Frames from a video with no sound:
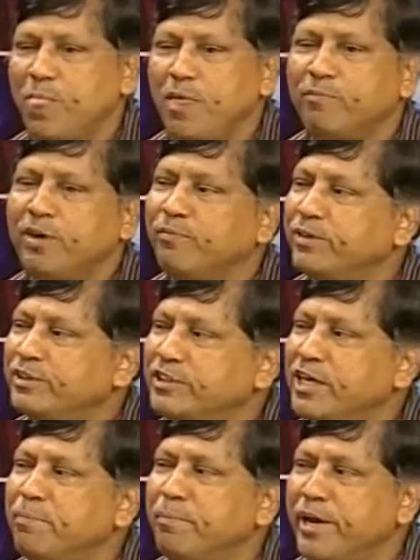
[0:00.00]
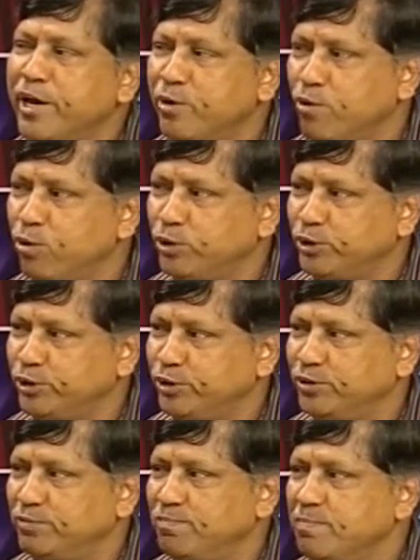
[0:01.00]
when we say BA
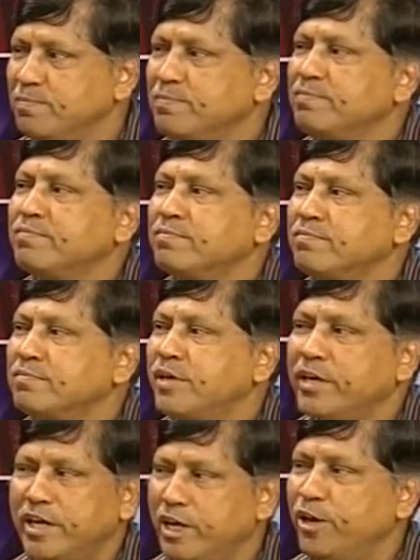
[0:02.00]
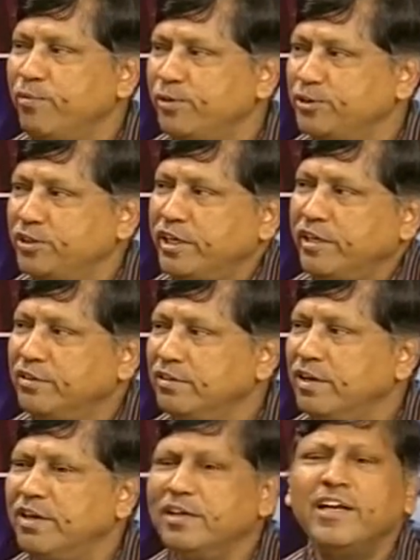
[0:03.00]
course in Delhi University,
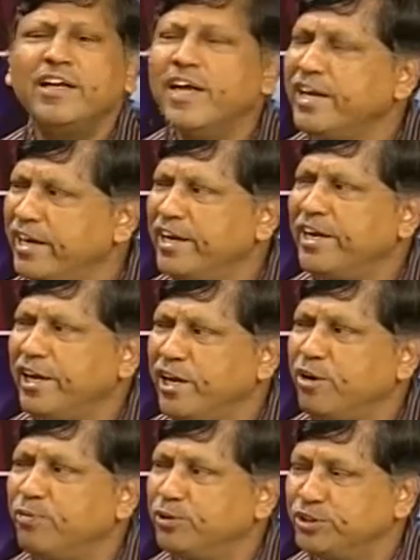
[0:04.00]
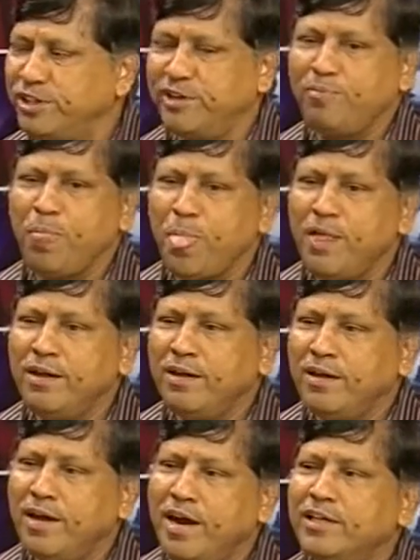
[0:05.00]
and in any Indian university,
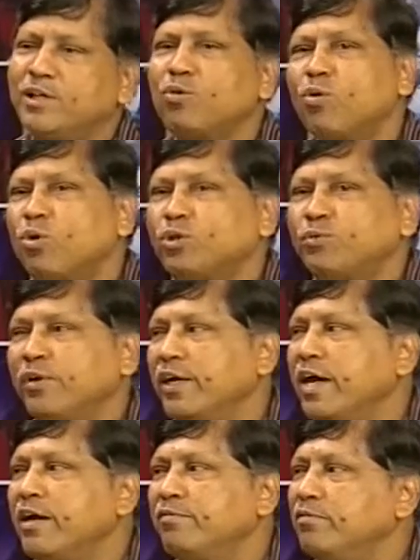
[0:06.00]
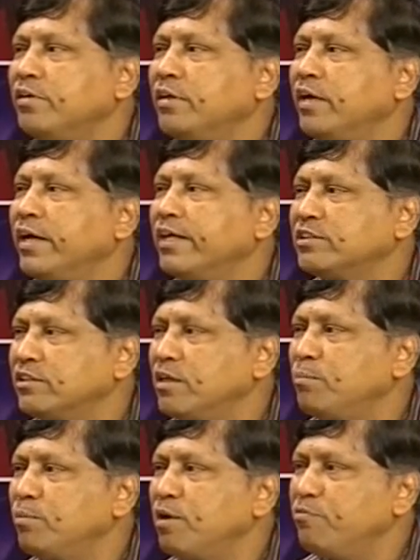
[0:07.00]
and the course will have X
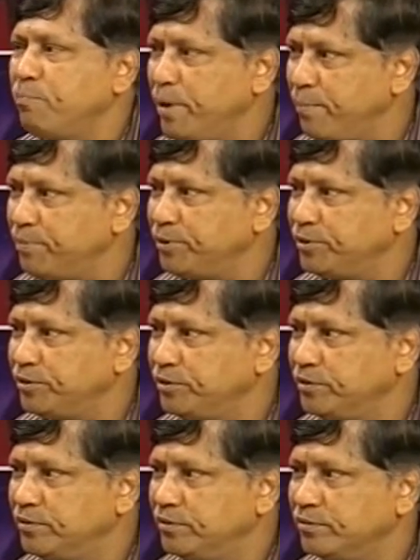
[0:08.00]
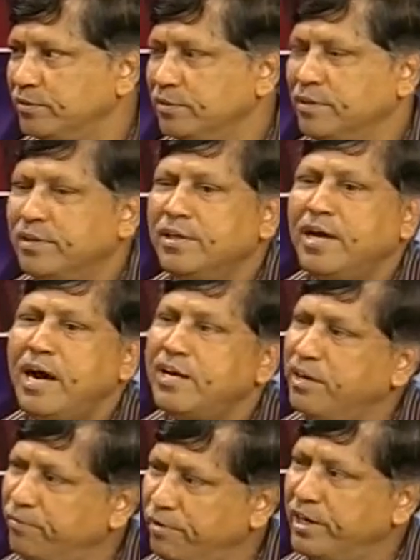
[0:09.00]
number of papers
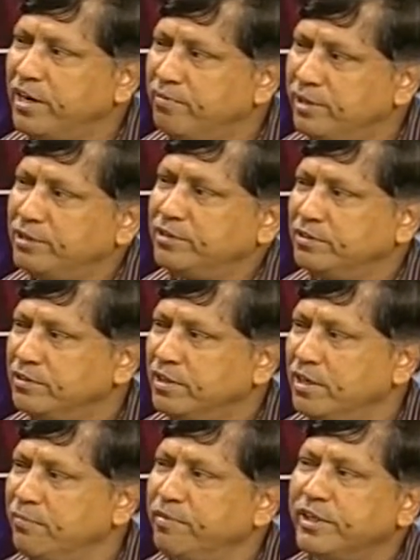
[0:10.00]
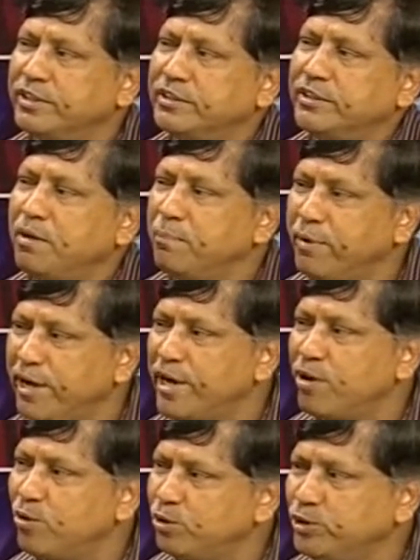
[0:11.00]
at different levels. If it is a
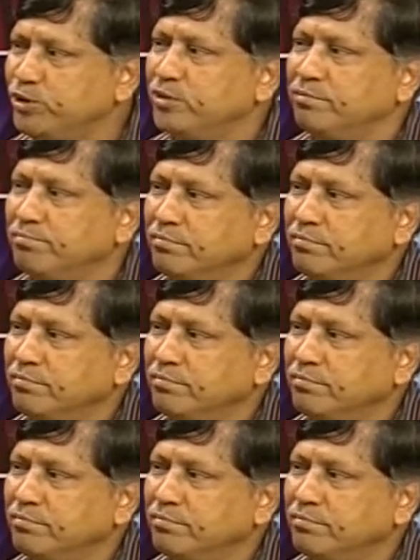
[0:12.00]
BA course,